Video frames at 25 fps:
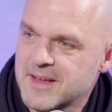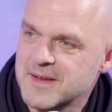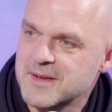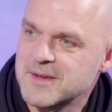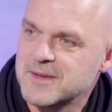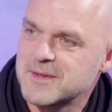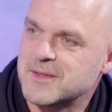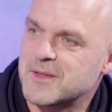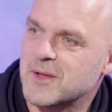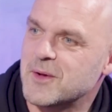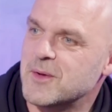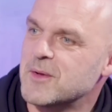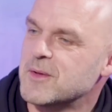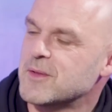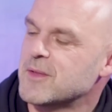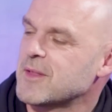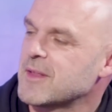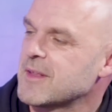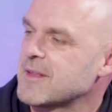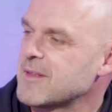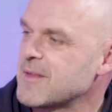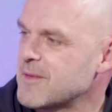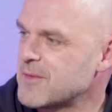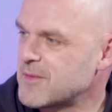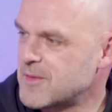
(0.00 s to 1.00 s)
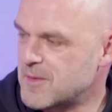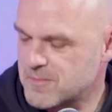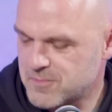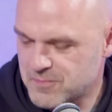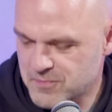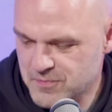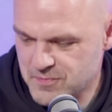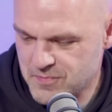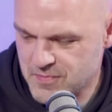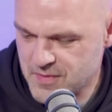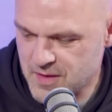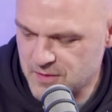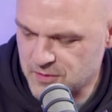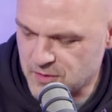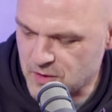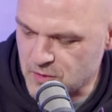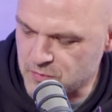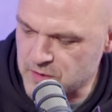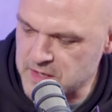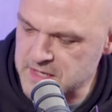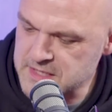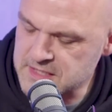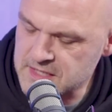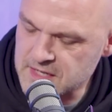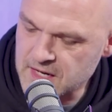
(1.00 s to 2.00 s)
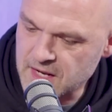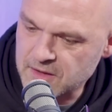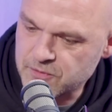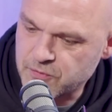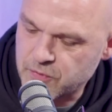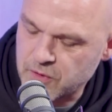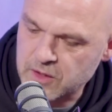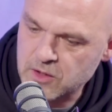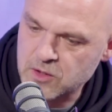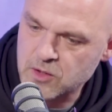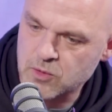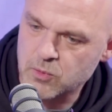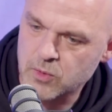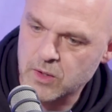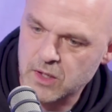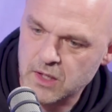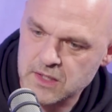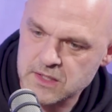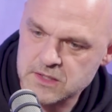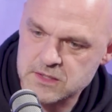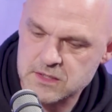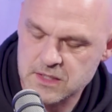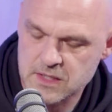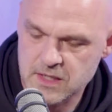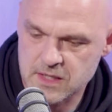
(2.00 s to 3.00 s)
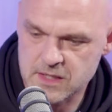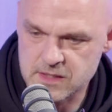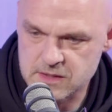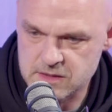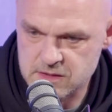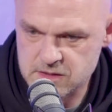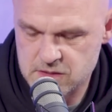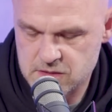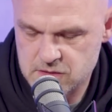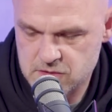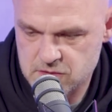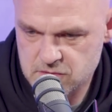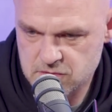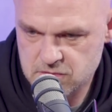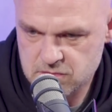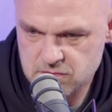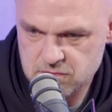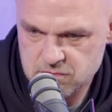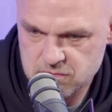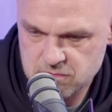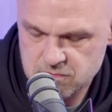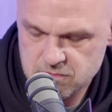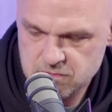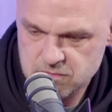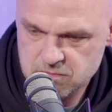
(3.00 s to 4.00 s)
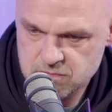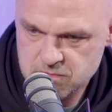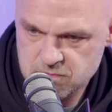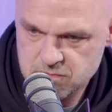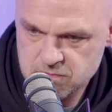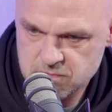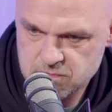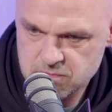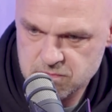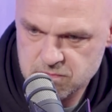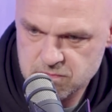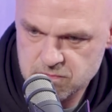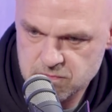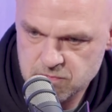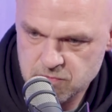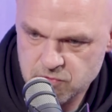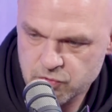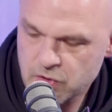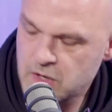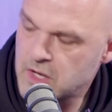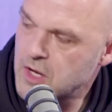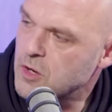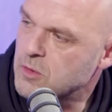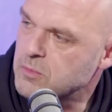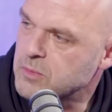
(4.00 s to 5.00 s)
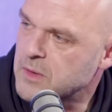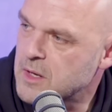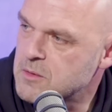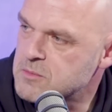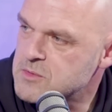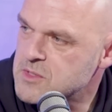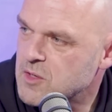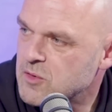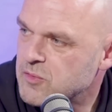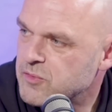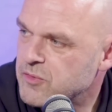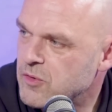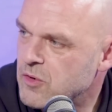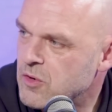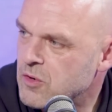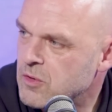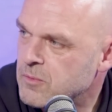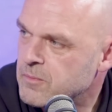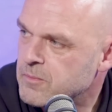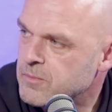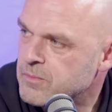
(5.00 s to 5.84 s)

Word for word: hoping. There's hoping. Made me say the that. reason I think you will is is three home games out of 4